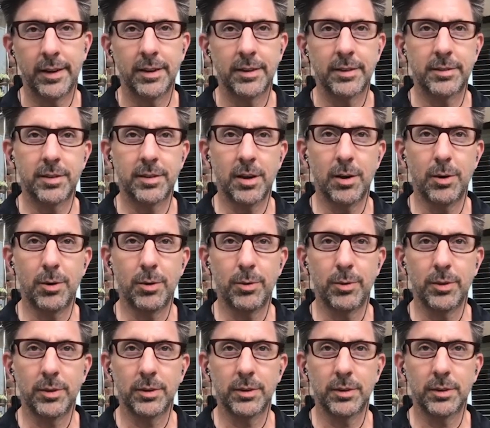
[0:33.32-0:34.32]
So
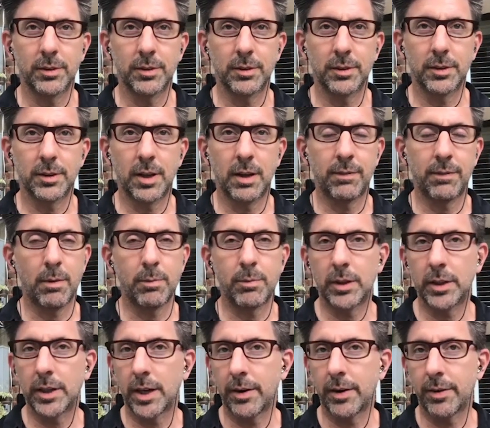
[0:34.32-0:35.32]
if I'm
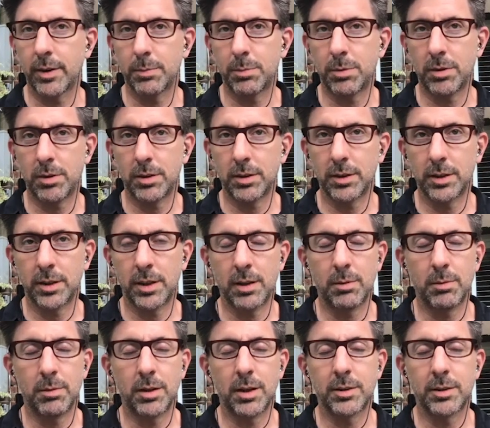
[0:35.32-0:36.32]
really irritable, you
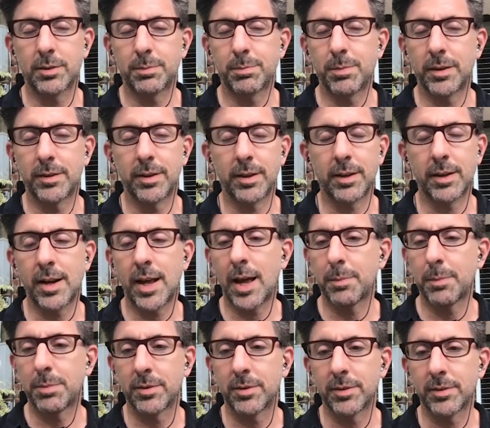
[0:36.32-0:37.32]
know, I just may take a nap
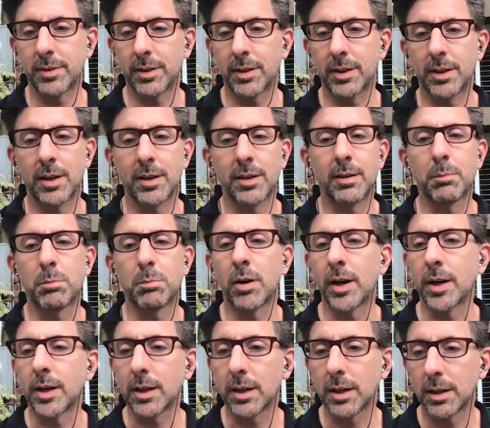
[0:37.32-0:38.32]
and just say, like, I need a
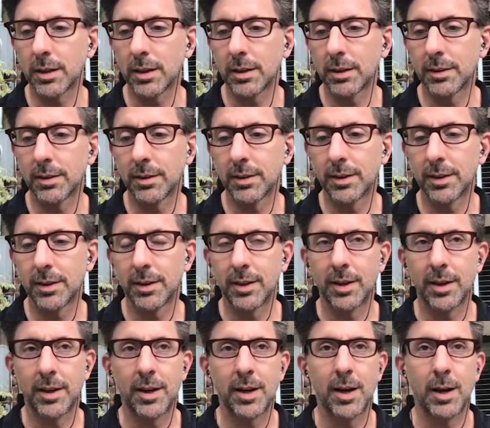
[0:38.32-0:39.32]
break.
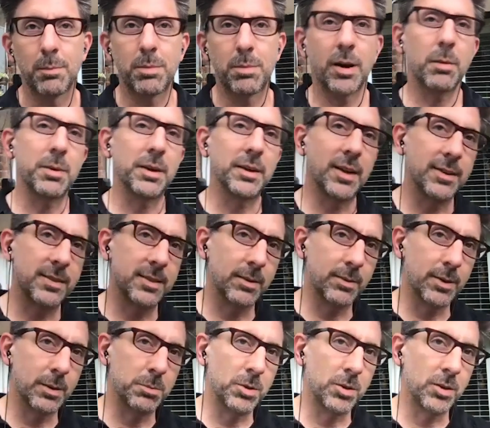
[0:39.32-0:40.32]
But I'll be less
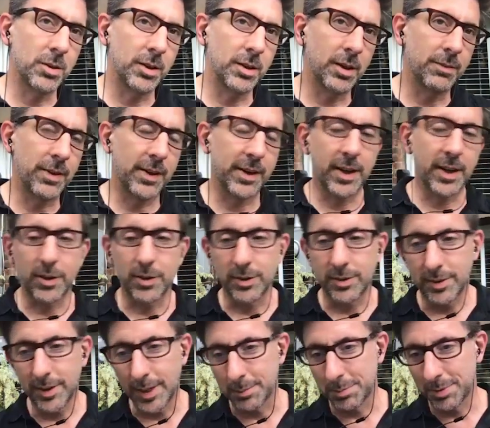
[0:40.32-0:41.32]
irritable if I get good
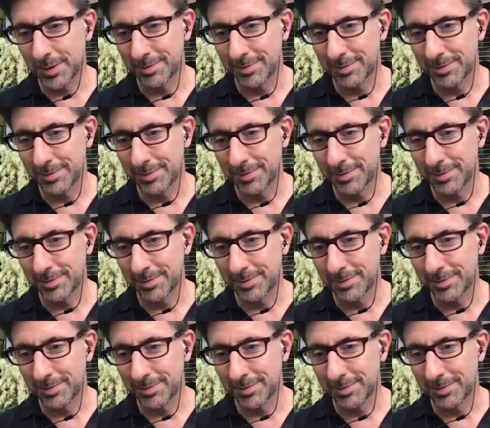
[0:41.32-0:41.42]
sleep.